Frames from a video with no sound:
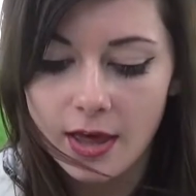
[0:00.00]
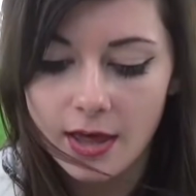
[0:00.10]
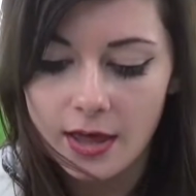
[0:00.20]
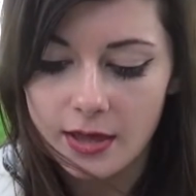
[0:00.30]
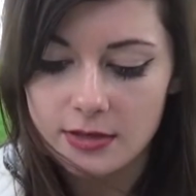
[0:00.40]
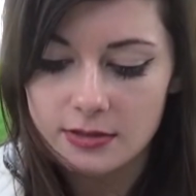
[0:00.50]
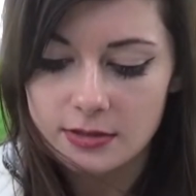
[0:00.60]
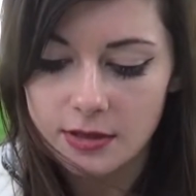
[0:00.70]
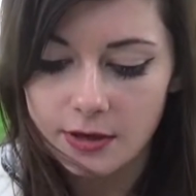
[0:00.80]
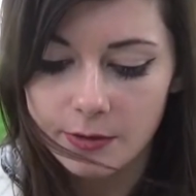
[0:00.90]
and
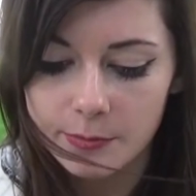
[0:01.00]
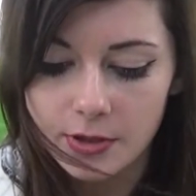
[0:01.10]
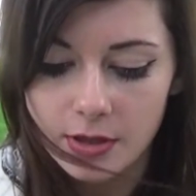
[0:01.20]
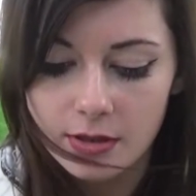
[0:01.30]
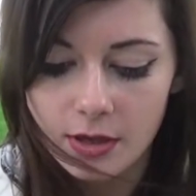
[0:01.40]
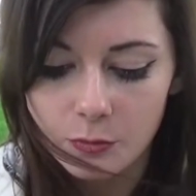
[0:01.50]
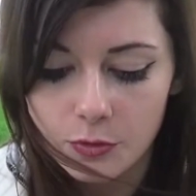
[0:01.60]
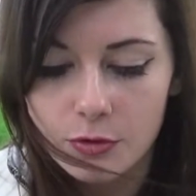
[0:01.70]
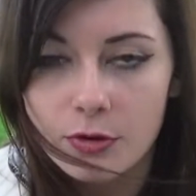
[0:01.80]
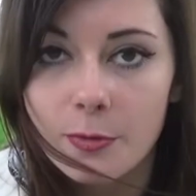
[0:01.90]
then
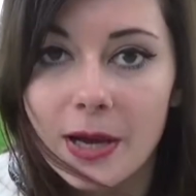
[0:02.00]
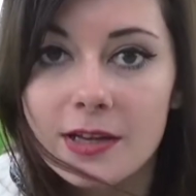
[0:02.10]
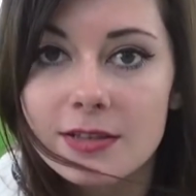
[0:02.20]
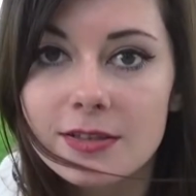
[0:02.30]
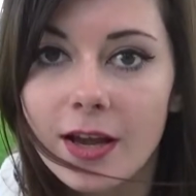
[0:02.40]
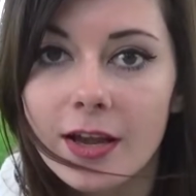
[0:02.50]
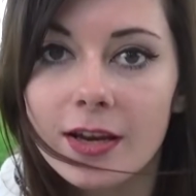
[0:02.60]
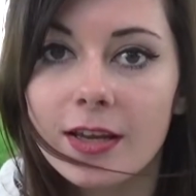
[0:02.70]
we'll go back inside